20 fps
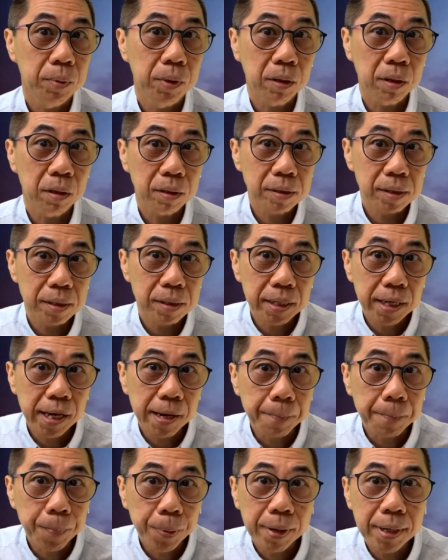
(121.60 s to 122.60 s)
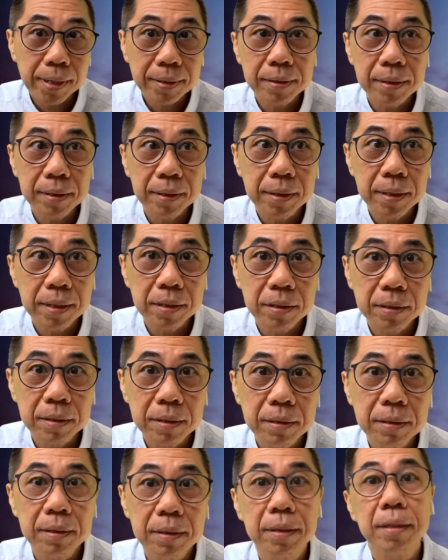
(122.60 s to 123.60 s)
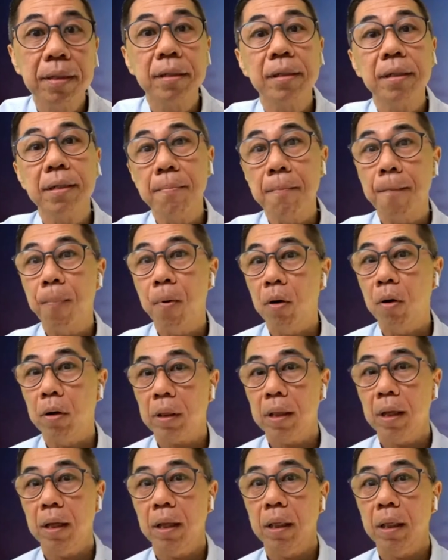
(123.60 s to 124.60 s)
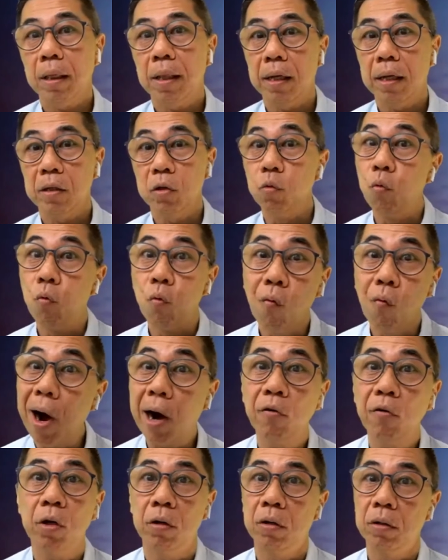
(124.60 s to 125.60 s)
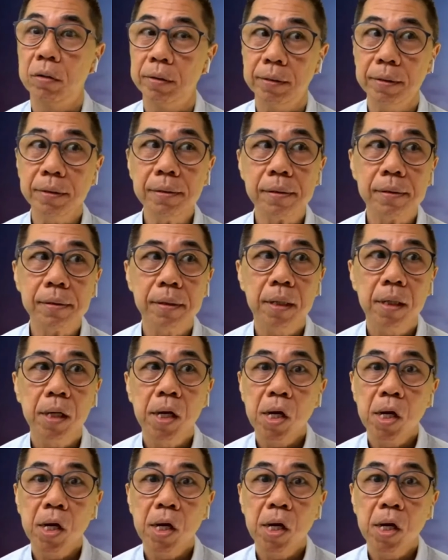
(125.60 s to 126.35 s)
Because in a presentation, it's important that you wow your audience.